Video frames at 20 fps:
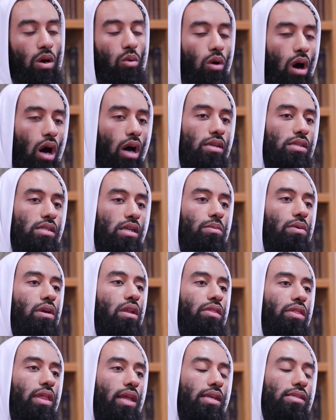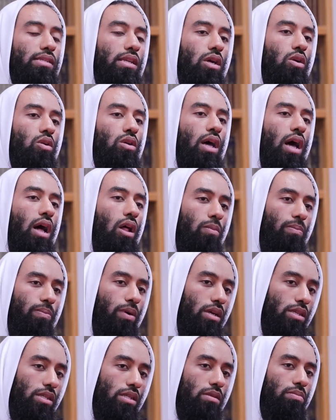What are some of the things that could
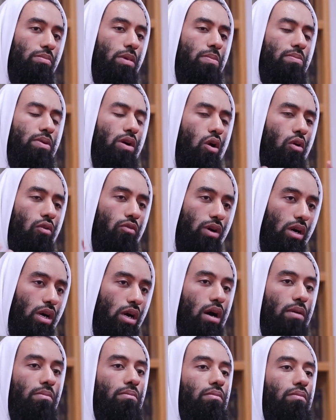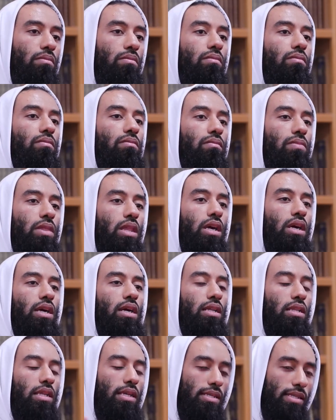help us maybe overcome
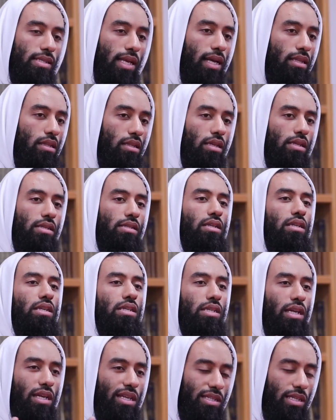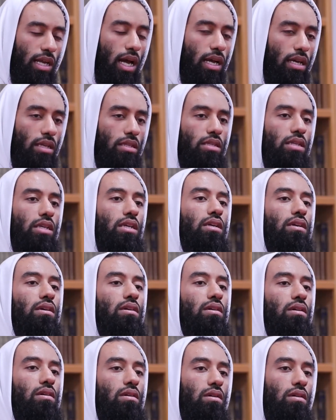this sadness and this anxiety
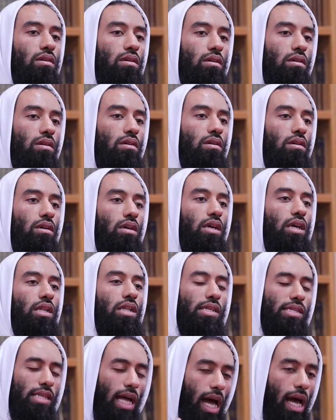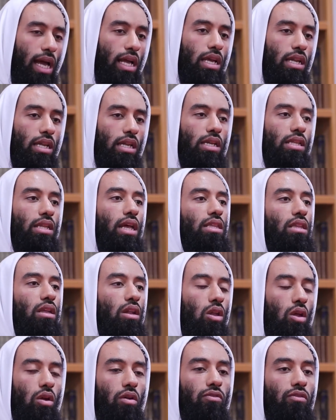and this agony that a
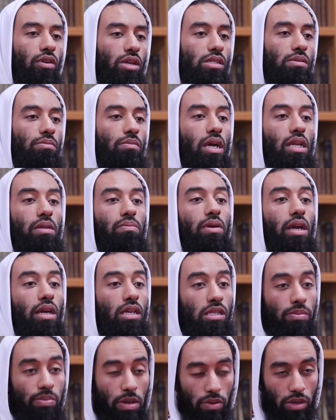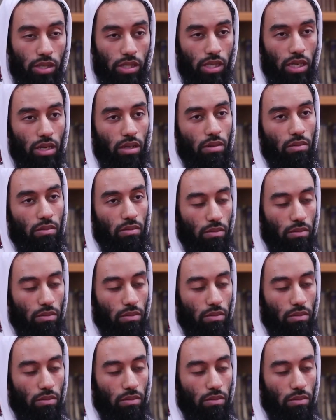lot of us might be experiencing.